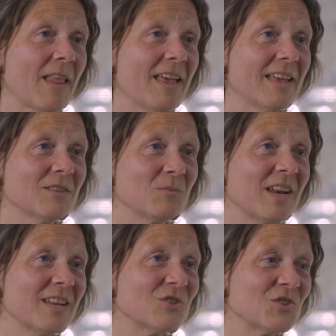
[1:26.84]
it
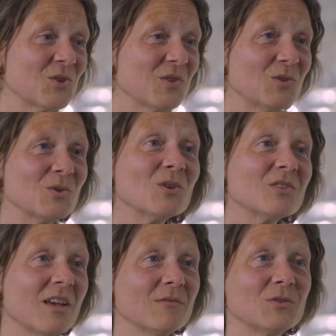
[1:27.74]
will ensure that you
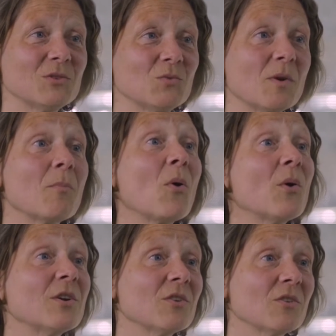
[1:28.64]
don't have to
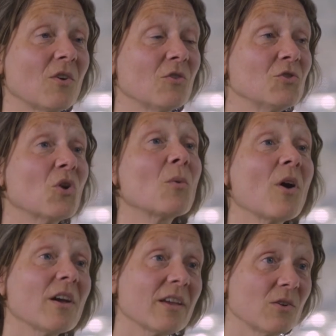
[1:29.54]
report on your
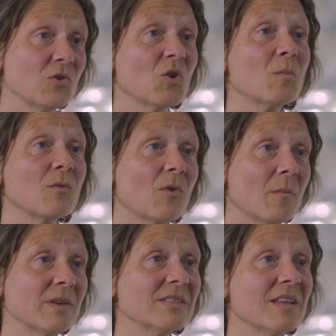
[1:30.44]
work and on your
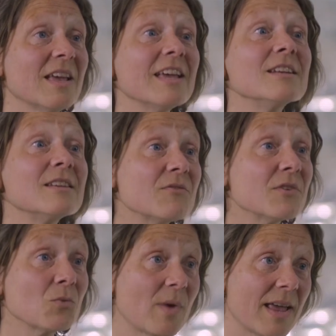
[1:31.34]
performance in
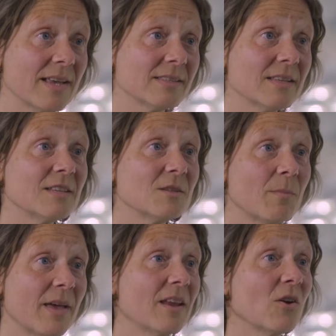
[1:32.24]
different ways,
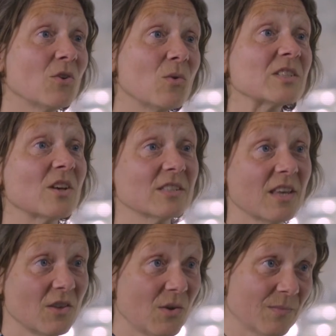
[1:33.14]
depending on who is
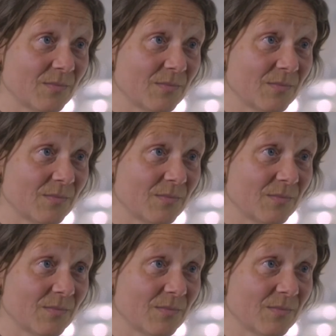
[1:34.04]
asking you.